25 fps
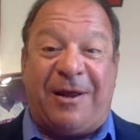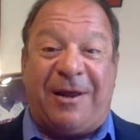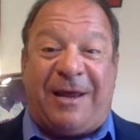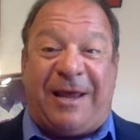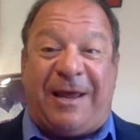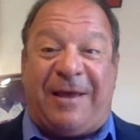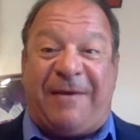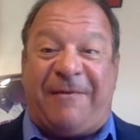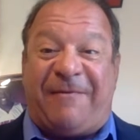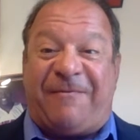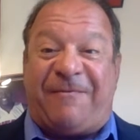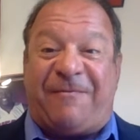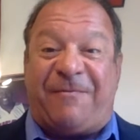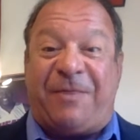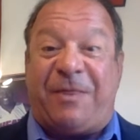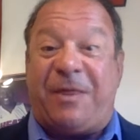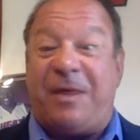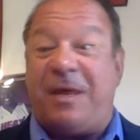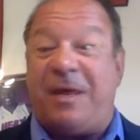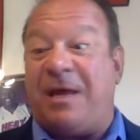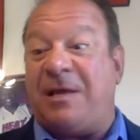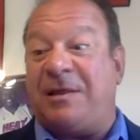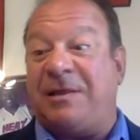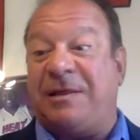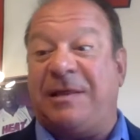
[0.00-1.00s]
If
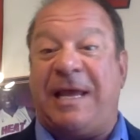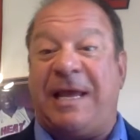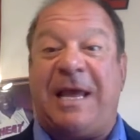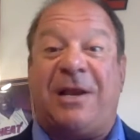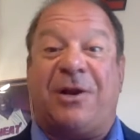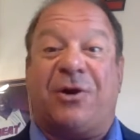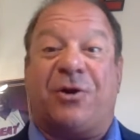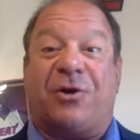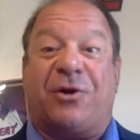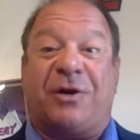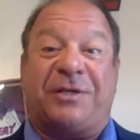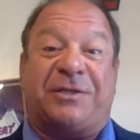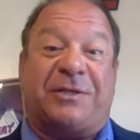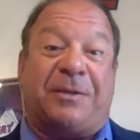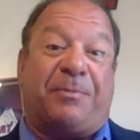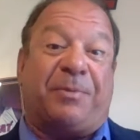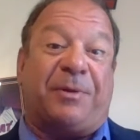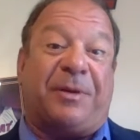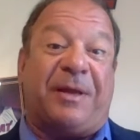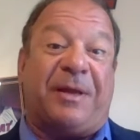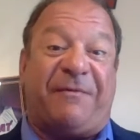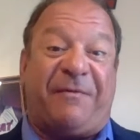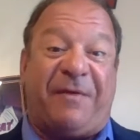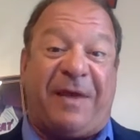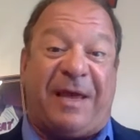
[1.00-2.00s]
the leader is
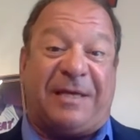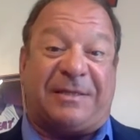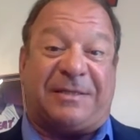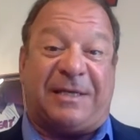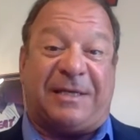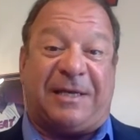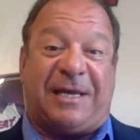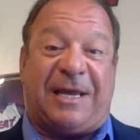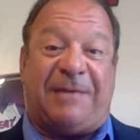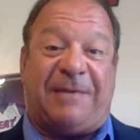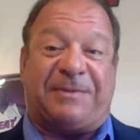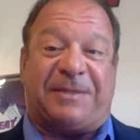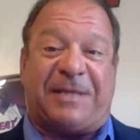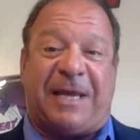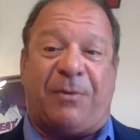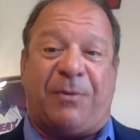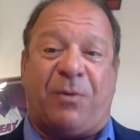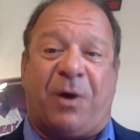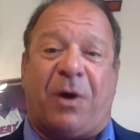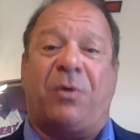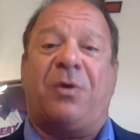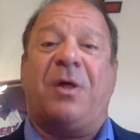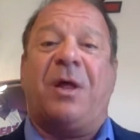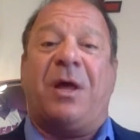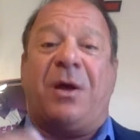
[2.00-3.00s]
oblivious and keeps saying,
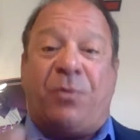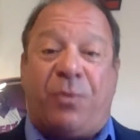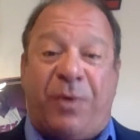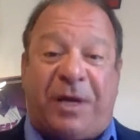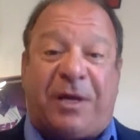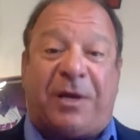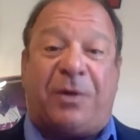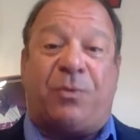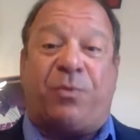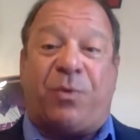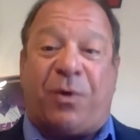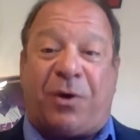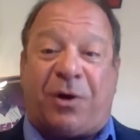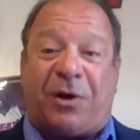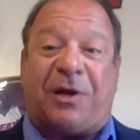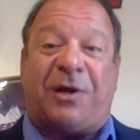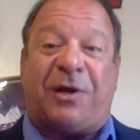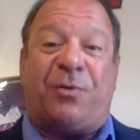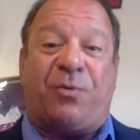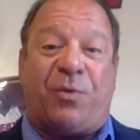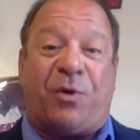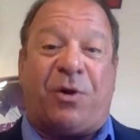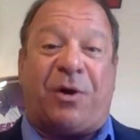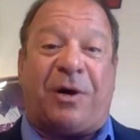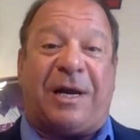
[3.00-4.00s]
well, we could work
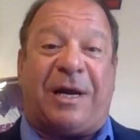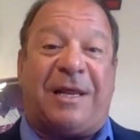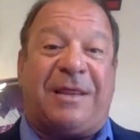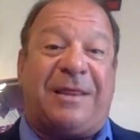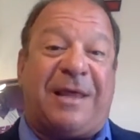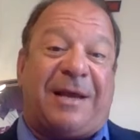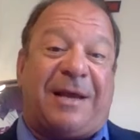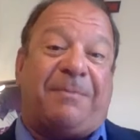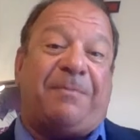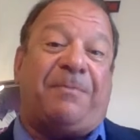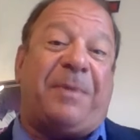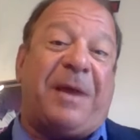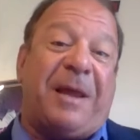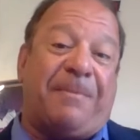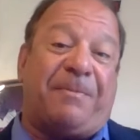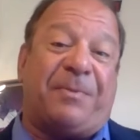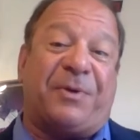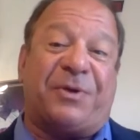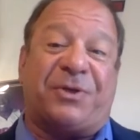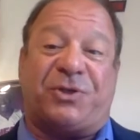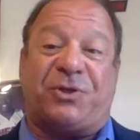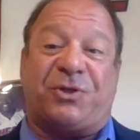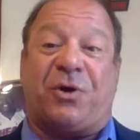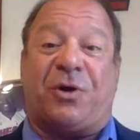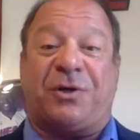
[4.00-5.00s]
it, then people
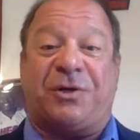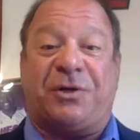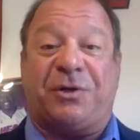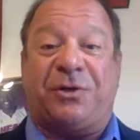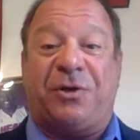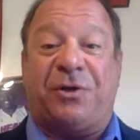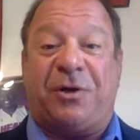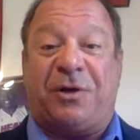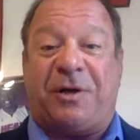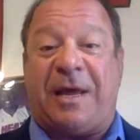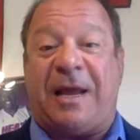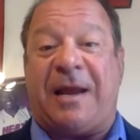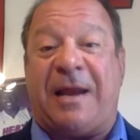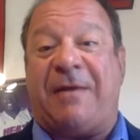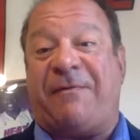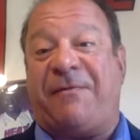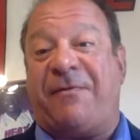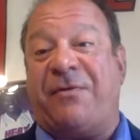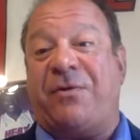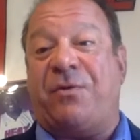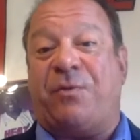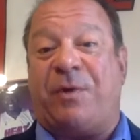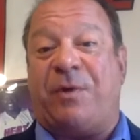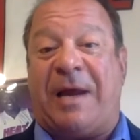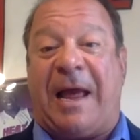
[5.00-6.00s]
start to look at it for
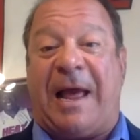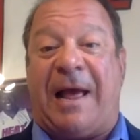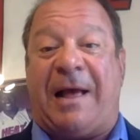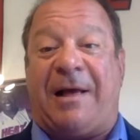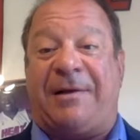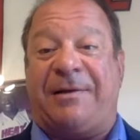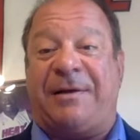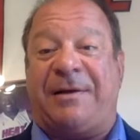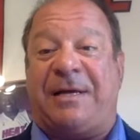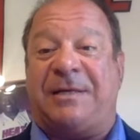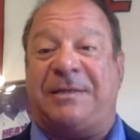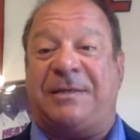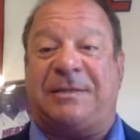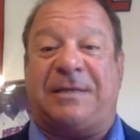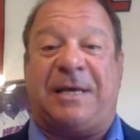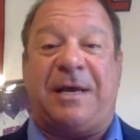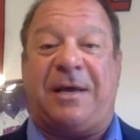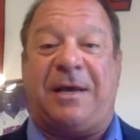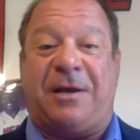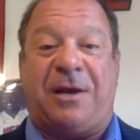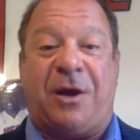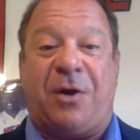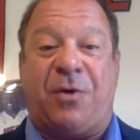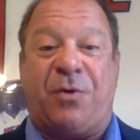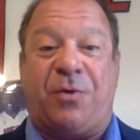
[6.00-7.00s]
the reality and
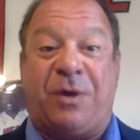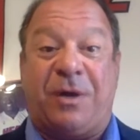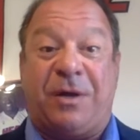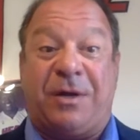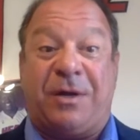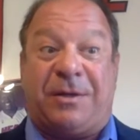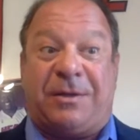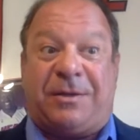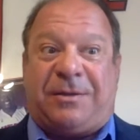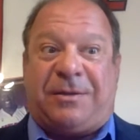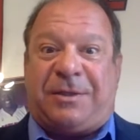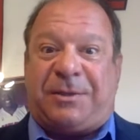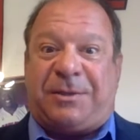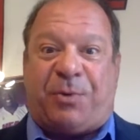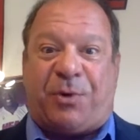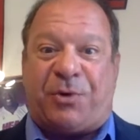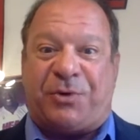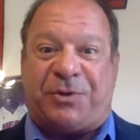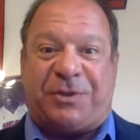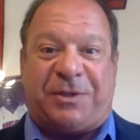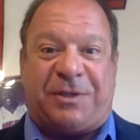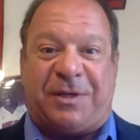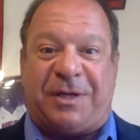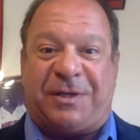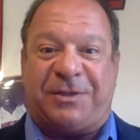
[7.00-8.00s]
say, this
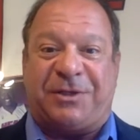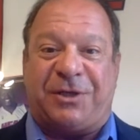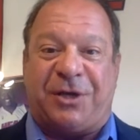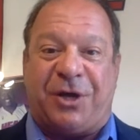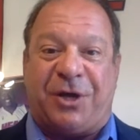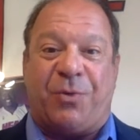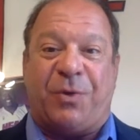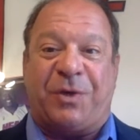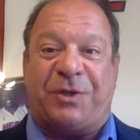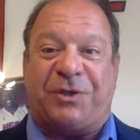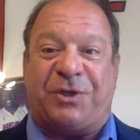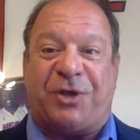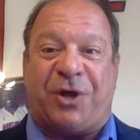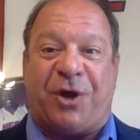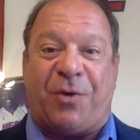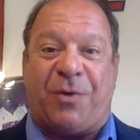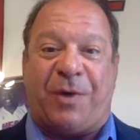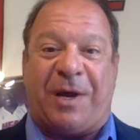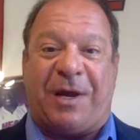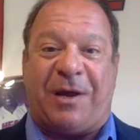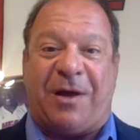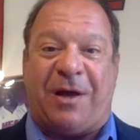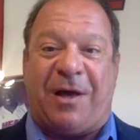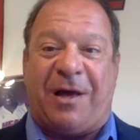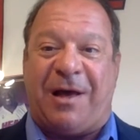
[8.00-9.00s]
person doesn't know what's
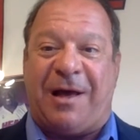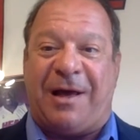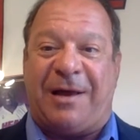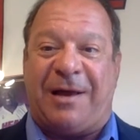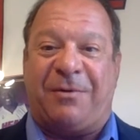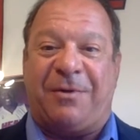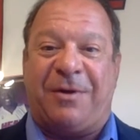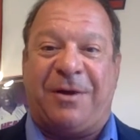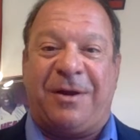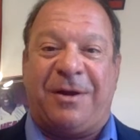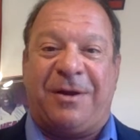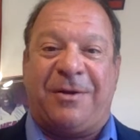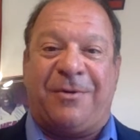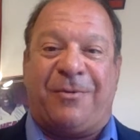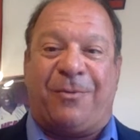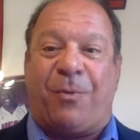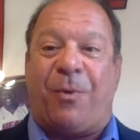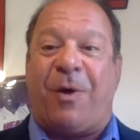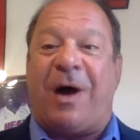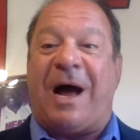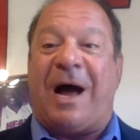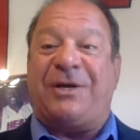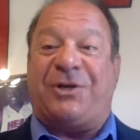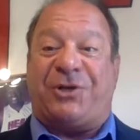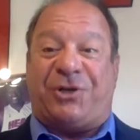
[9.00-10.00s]
going on.
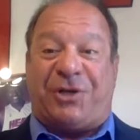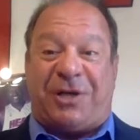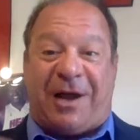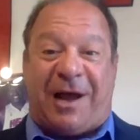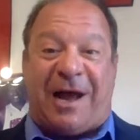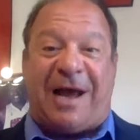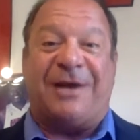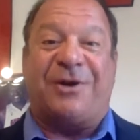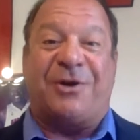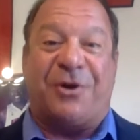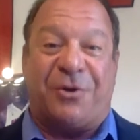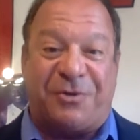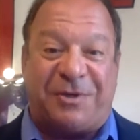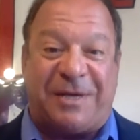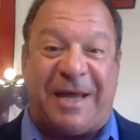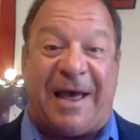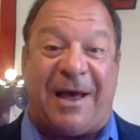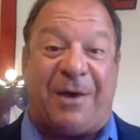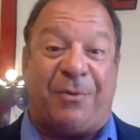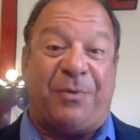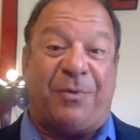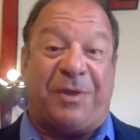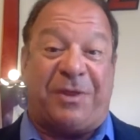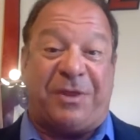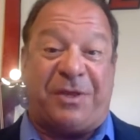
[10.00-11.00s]
Why should I go
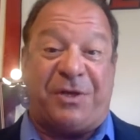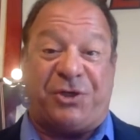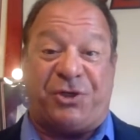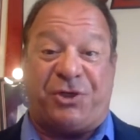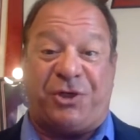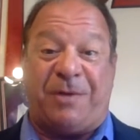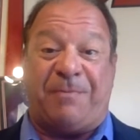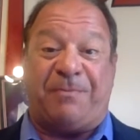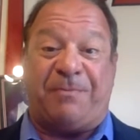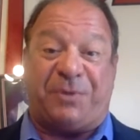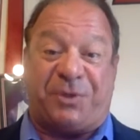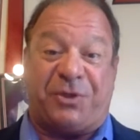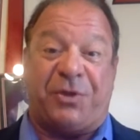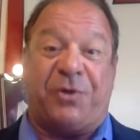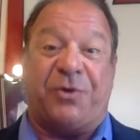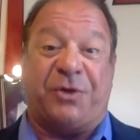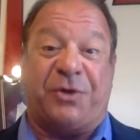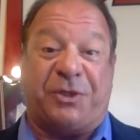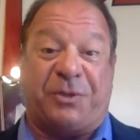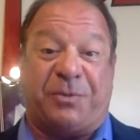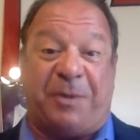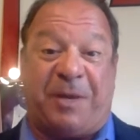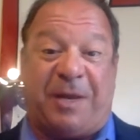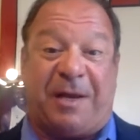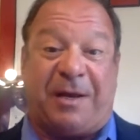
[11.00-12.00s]
down with the ship, so to
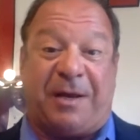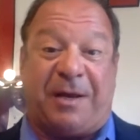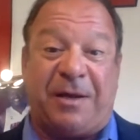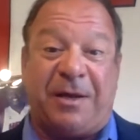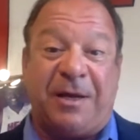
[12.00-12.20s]
speak?